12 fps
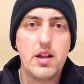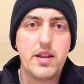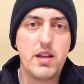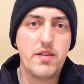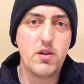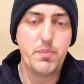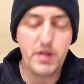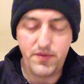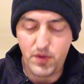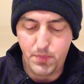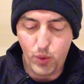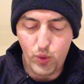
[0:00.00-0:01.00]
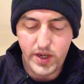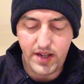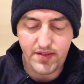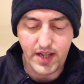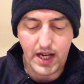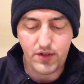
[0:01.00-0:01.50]
They're a bit of a bogey
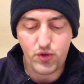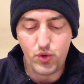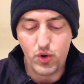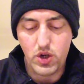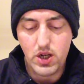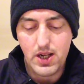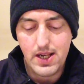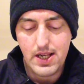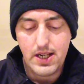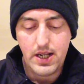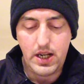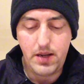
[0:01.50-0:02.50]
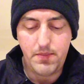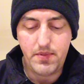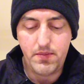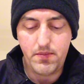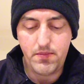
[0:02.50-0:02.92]
side. So even